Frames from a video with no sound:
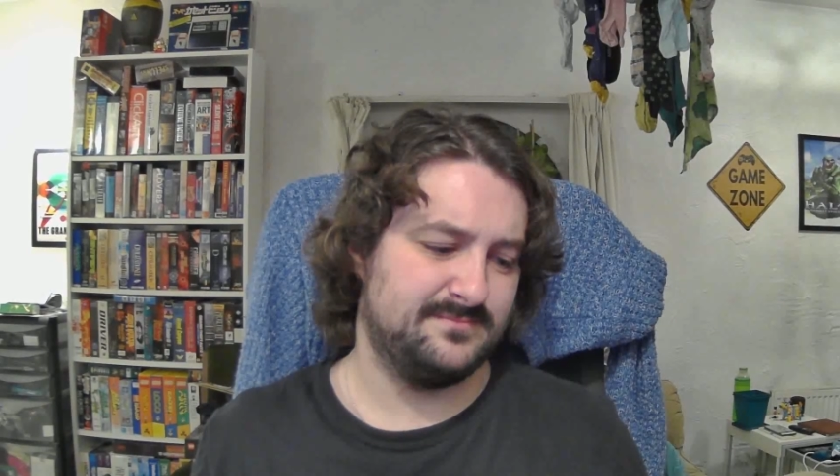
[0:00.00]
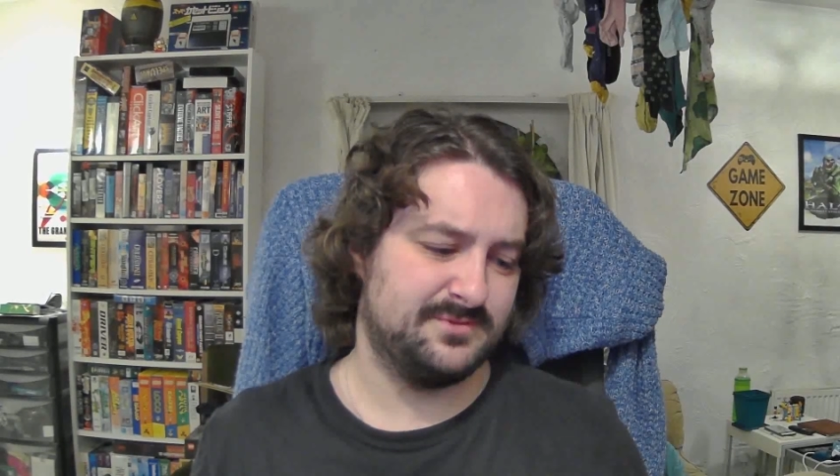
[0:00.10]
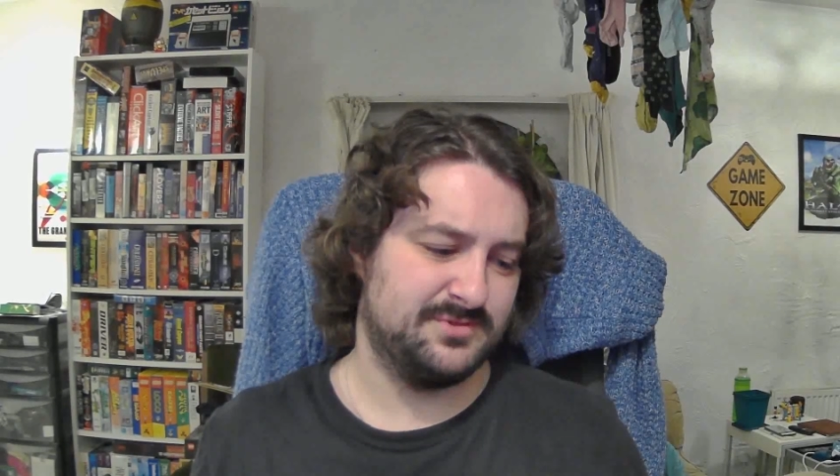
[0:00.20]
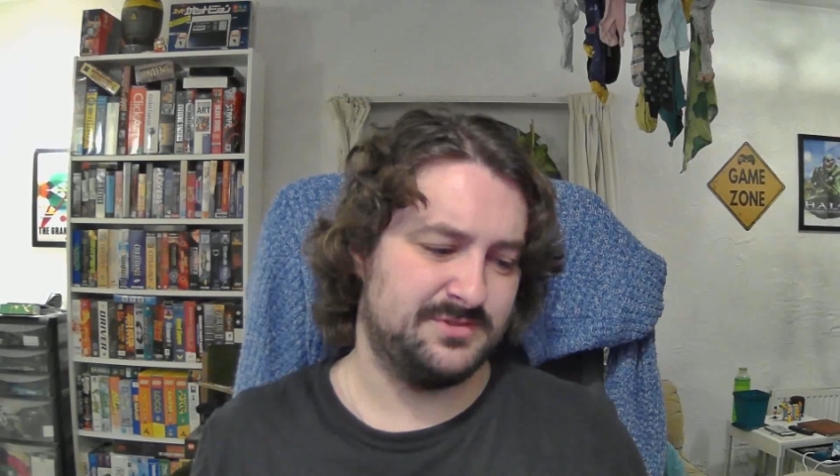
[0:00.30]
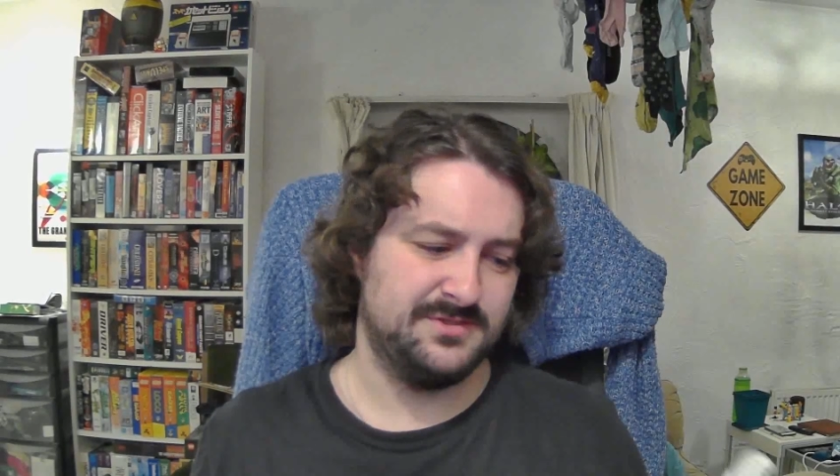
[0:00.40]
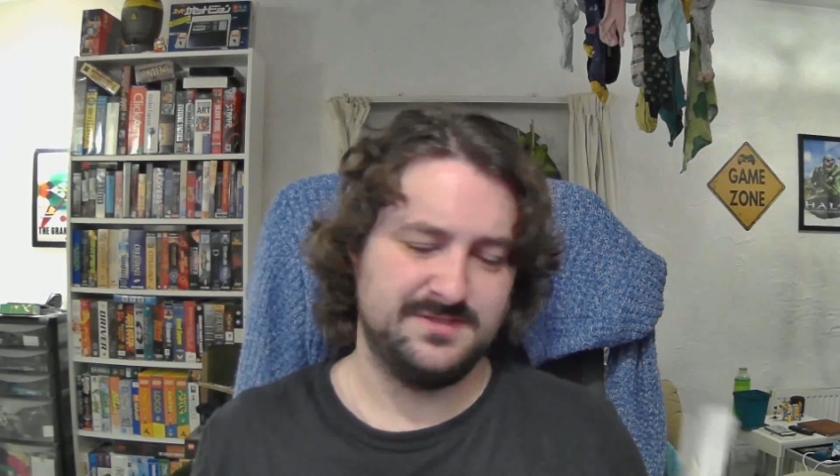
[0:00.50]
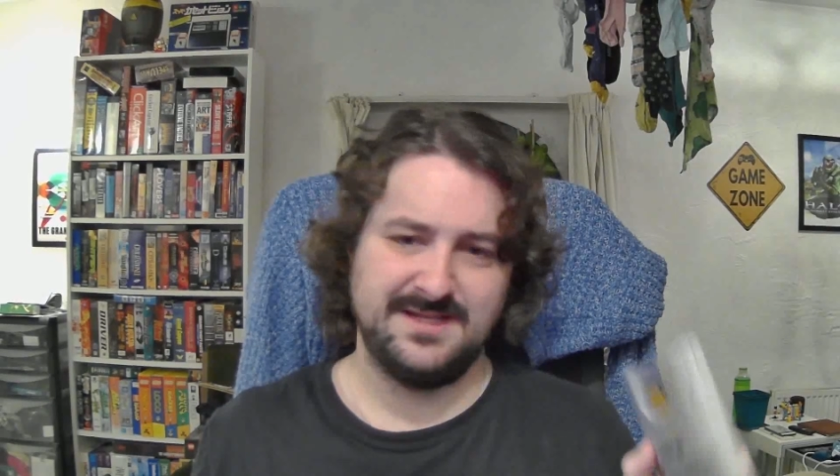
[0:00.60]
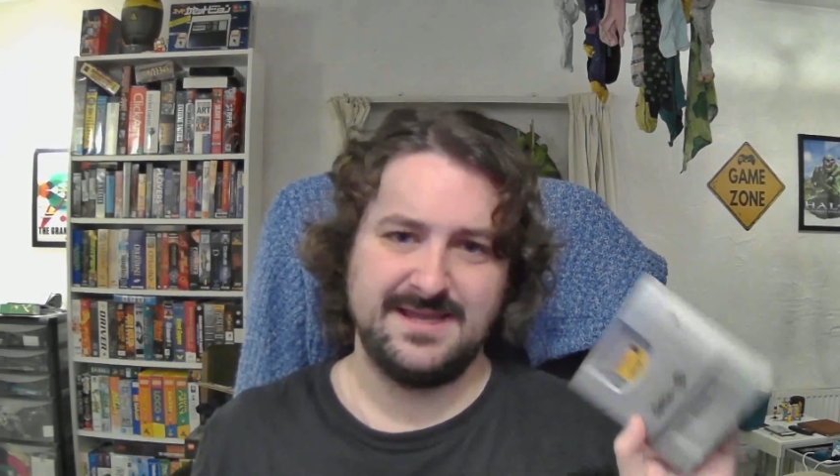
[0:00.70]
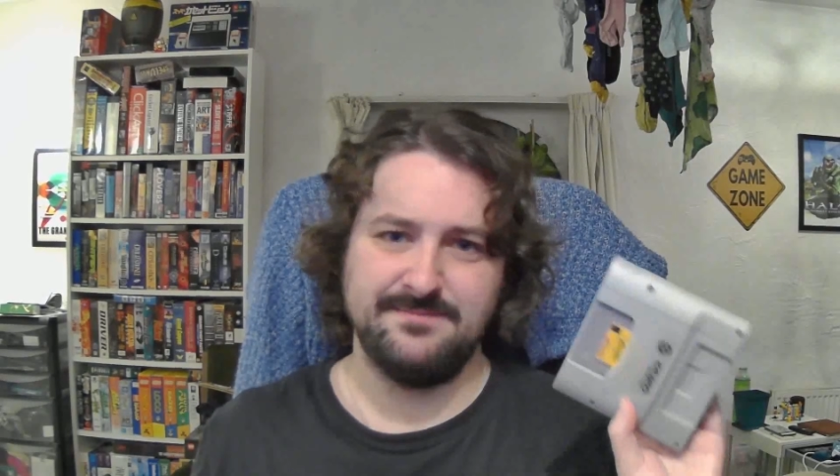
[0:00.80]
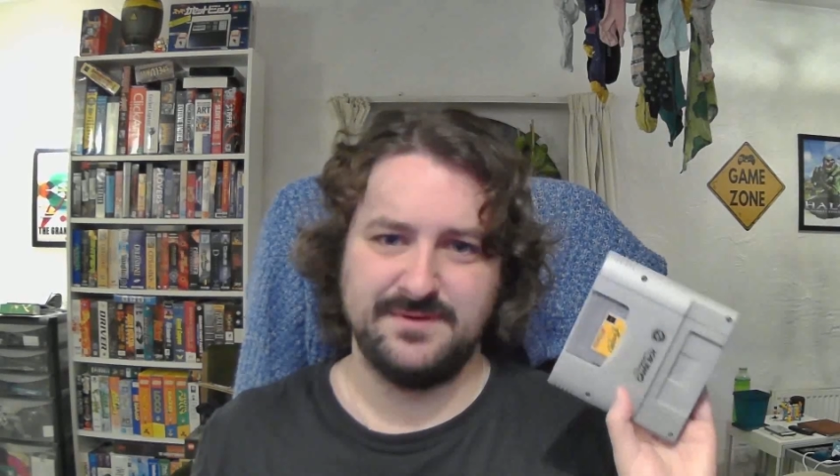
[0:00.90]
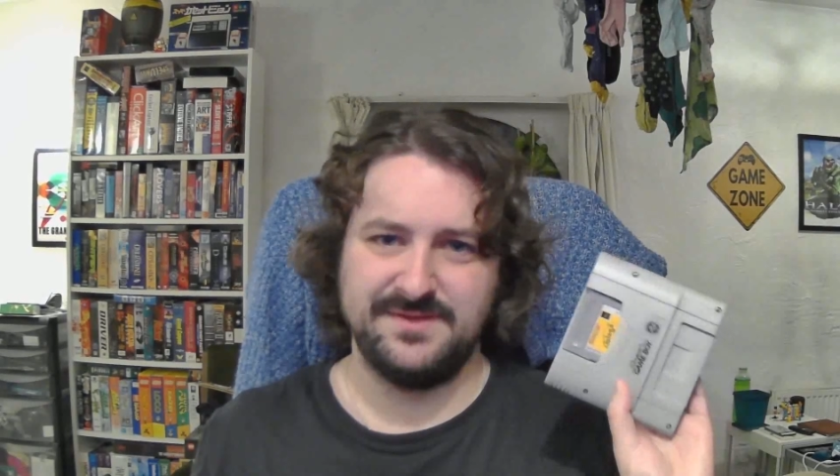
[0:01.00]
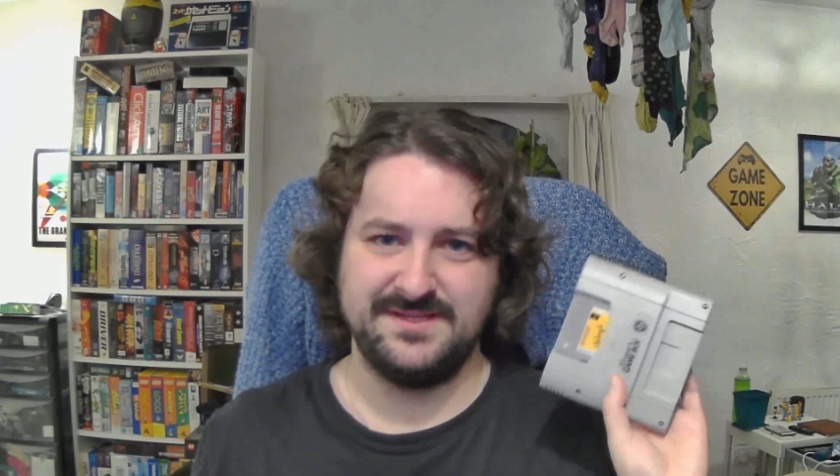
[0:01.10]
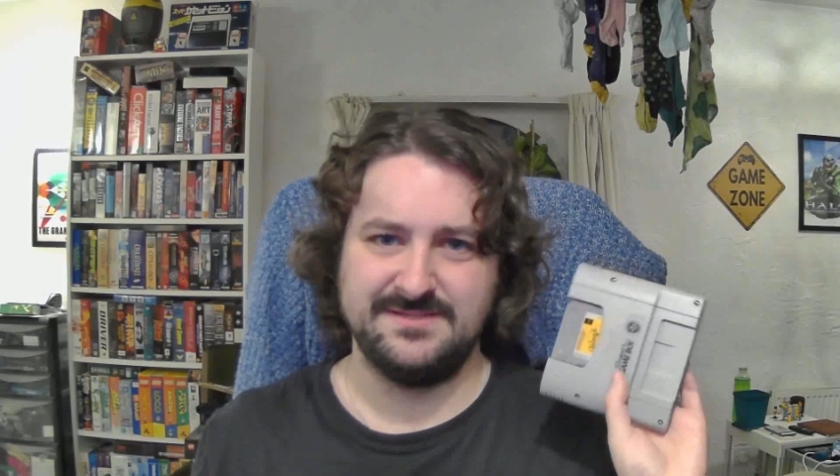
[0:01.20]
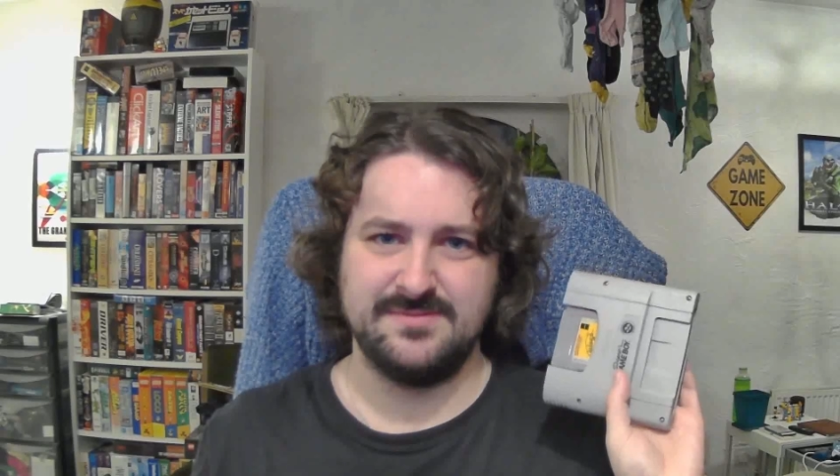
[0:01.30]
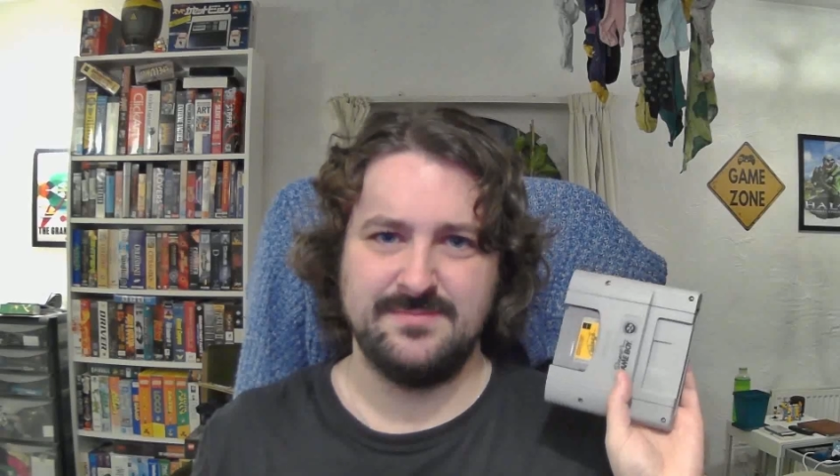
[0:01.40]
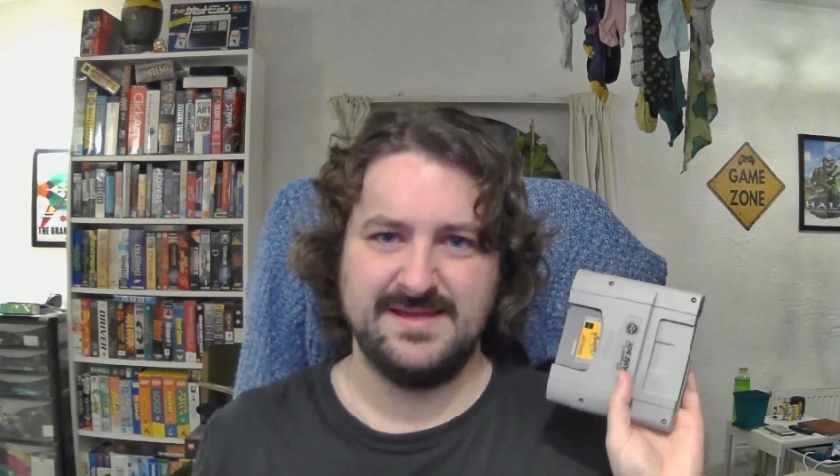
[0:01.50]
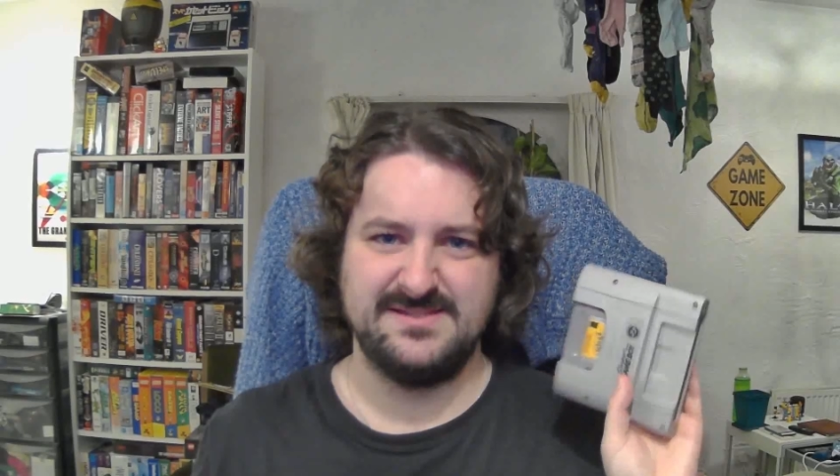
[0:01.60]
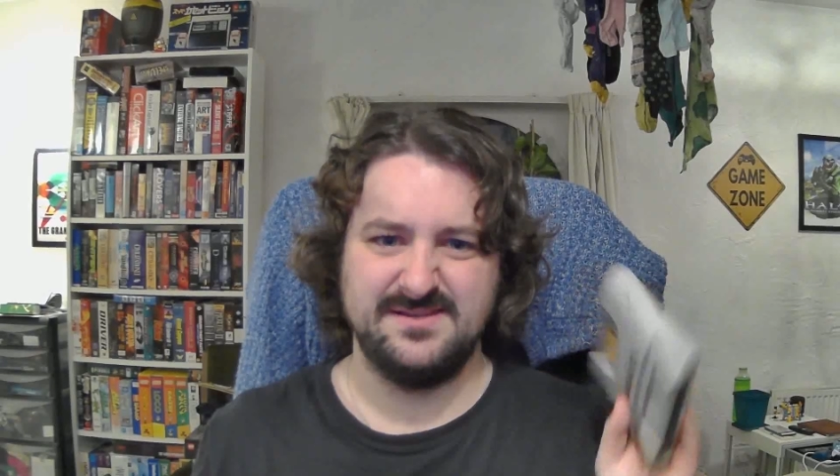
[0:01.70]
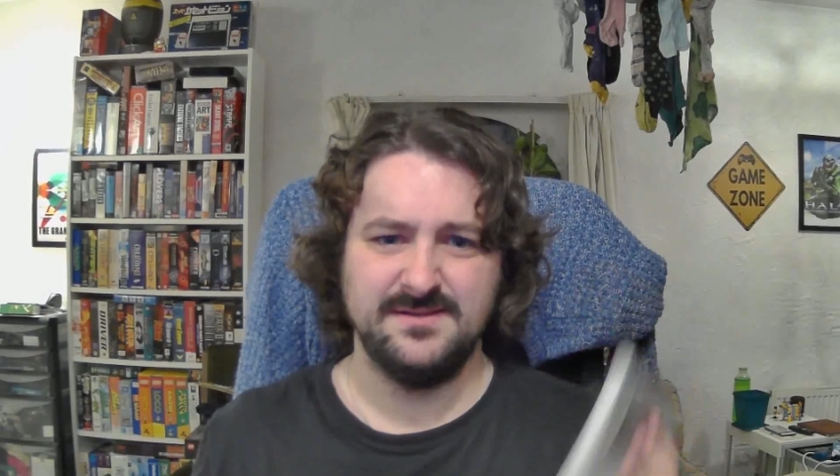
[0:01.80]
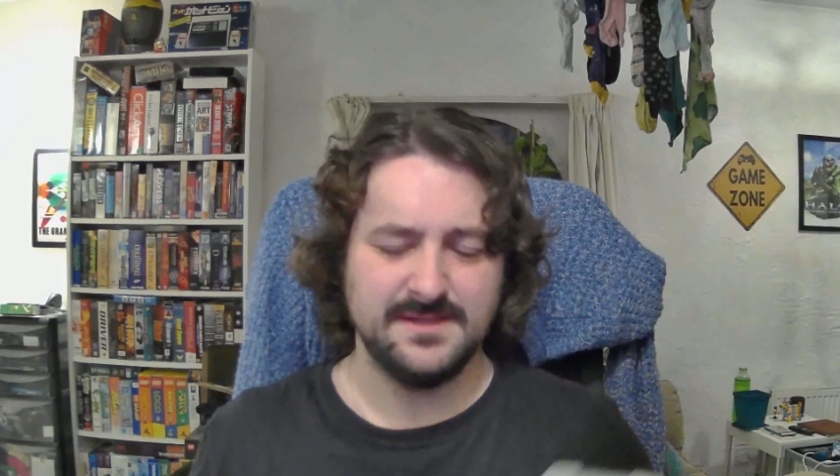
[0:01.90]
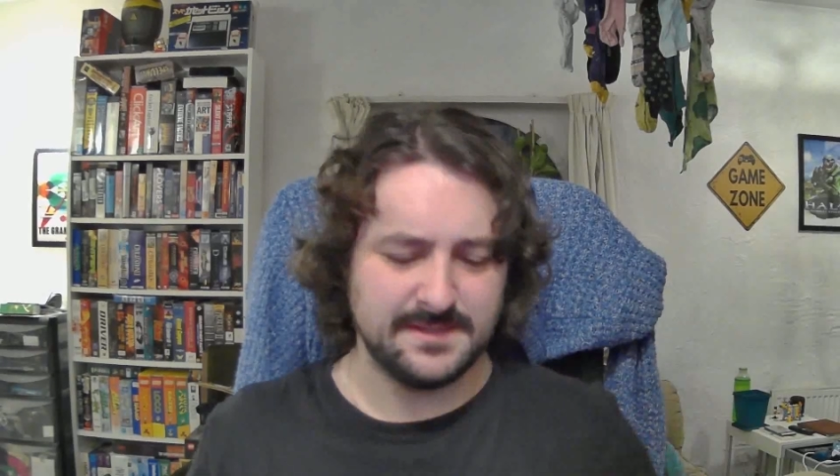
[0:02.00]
just does the Game Boy things but better.